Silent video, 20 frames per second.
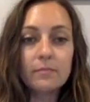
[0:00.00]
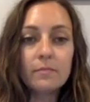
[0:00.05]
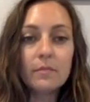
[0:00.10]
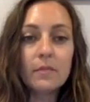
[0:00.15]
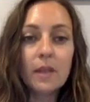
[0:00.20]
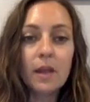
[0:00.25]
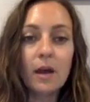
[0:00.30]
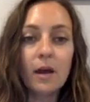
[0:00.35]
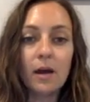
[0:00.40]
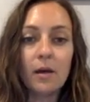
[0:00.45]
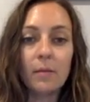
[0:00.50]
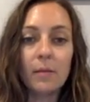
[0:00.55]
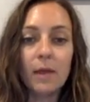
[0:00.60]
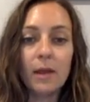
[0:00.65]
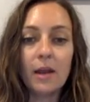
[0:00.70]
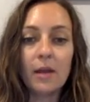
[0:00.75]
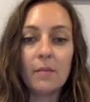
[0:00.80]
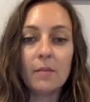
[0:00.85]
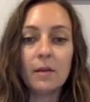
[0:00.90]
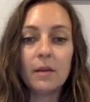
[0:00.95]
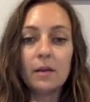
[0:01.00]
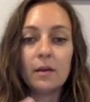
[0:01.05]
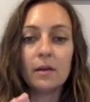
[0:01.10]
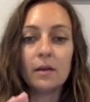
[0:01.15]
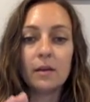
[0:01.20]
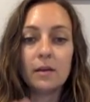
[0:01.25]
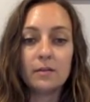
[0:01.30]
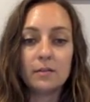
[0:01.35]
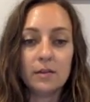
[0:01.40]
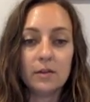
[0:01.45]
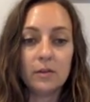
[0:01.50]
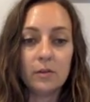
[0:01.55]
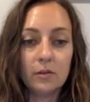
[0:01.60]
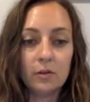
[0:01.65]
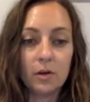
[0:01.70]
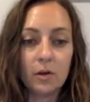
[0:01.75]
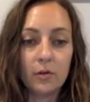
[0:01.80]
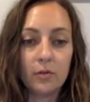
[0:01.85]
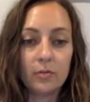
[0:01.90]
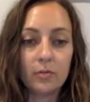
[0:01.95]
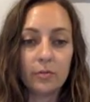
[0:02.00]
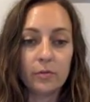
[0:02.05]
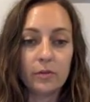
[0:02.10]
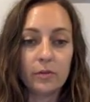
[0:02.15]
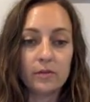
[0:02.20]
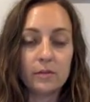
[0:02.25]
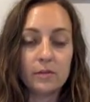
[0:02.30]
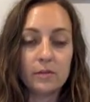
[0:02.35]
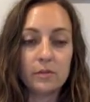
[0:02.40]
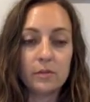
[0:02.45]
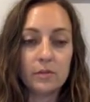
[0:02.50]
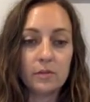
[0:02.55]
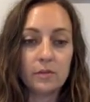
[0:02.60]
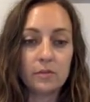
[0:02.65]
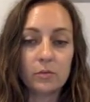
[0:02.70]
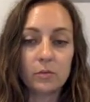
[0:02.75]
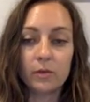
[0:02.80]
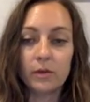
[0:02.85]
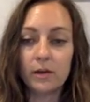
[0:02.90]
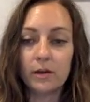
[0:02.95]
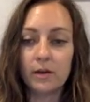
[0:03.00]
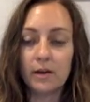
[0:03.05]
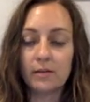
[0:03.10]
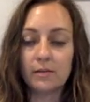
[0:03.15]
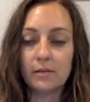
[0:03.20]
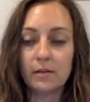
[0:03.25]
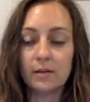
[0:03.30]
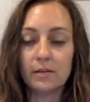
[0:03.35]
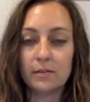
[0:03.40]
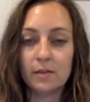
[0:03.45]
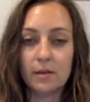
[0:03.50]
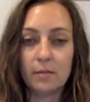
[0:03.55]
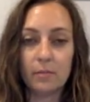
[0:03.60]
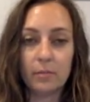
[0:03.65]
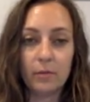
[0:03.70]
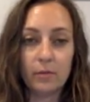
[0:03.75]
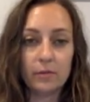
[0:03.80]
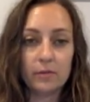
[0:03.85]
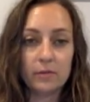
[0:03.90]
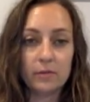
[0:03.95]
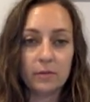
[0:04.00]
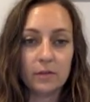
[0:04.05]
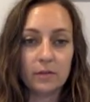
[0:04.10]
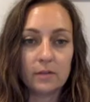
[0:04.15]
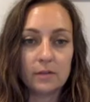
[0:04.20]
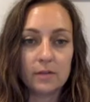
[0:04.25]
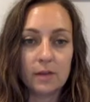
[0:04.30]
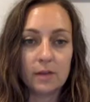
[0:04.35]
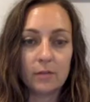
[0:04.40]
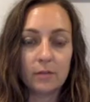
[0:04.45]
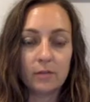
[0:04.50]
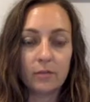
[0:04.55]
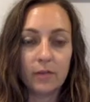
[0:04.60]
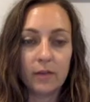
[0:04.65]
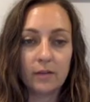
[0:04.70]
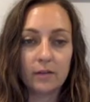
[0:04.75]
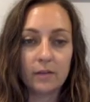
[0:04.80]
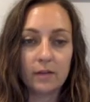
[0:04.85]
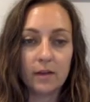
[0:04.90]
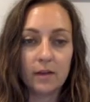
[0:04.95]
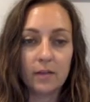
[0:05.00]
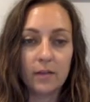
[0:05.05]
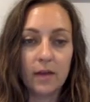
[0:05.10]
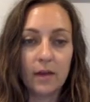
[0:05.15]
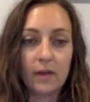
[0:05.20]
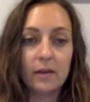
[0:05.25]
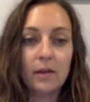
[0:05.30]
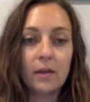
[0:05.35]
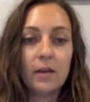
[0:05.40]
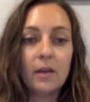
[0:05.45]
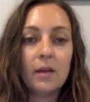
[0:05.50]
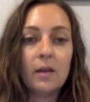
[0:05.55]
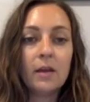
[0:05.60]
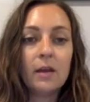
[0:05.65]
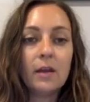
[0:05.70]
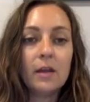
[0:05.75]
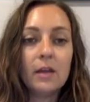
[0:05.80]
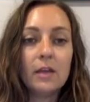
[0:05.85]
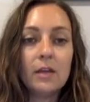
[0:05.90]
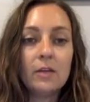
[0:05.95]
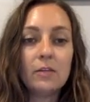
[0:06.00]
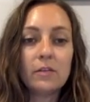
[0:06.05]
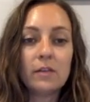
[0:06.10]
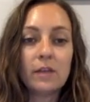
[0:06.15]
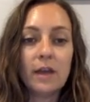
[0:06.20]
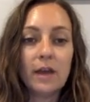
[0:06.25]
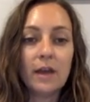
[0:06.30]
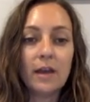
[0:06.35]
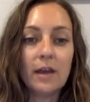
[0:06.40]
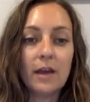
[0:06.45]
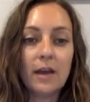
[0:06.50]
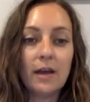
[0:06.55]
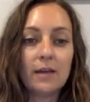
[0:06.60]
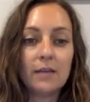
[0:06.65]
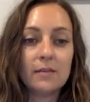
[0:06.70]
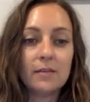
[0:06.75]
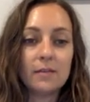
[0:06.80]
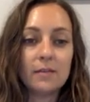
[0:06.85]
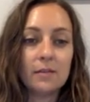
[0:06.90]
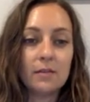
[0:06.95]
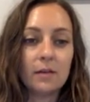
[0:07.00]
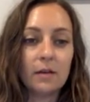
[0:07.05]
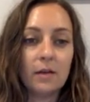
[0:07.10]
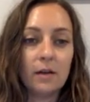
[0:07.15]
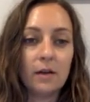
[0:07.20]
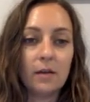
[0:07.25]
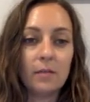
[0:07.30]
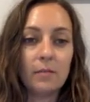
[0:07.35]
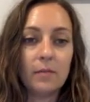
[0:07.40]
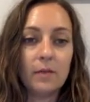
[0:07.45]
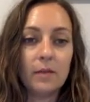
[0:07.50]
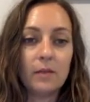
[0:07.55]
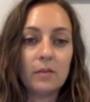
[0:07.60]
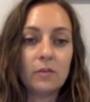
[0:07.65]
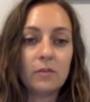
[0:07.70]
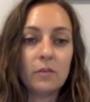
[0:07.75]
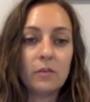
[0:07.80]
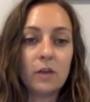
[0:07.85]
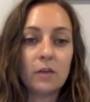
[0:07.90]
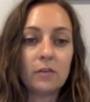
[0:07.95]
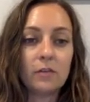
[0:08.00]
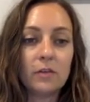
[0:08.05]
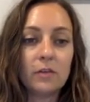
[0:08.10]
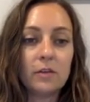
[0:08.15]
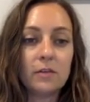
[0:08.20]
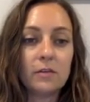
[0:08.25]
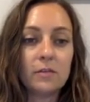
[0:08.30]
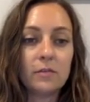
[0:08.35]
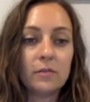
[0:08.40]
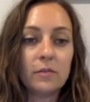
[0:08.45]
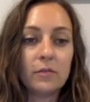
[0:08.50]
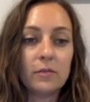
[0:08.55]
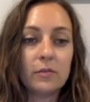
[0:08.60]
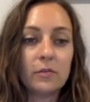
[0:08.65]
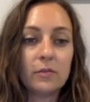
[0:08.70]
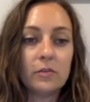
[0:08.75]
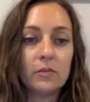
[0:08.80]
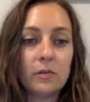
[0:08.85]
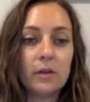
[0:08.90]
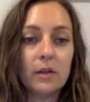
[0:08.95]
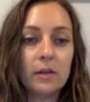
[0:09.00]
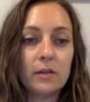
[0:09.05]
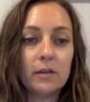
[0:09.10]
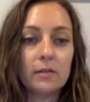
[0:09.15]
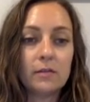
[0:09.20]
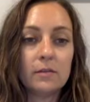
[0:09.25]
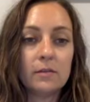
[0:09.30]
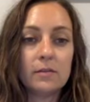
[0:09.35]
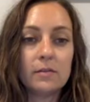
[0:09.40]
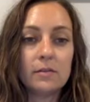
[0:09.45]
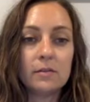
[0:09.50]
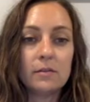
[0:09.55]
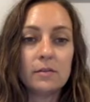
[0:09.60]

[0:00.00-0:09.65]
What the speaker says: And I'm going to continue to go through this using the school year as an example. So let's say I'm reflecting on that. Each slide has instructions for students.